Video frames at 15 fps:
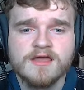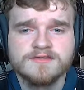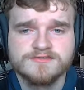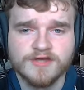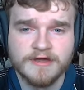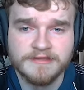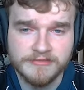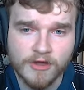
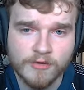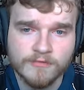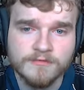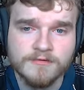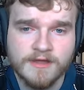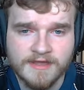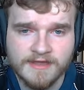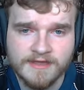So I know
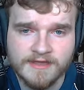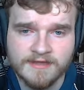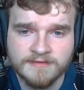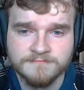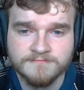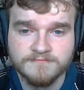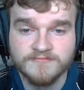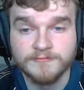
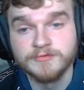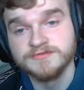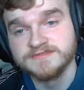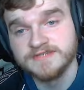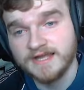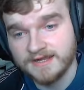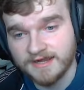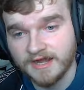from using
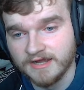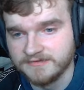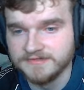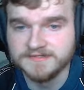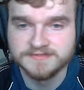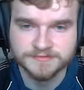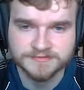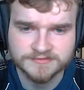that card that
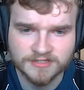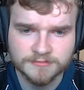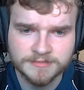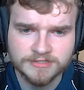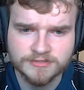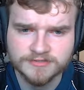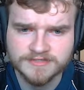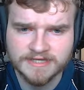this one's going to be
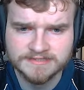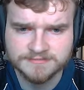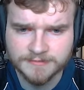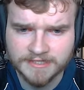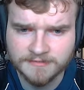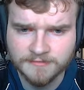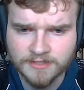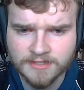good as
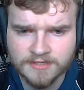well.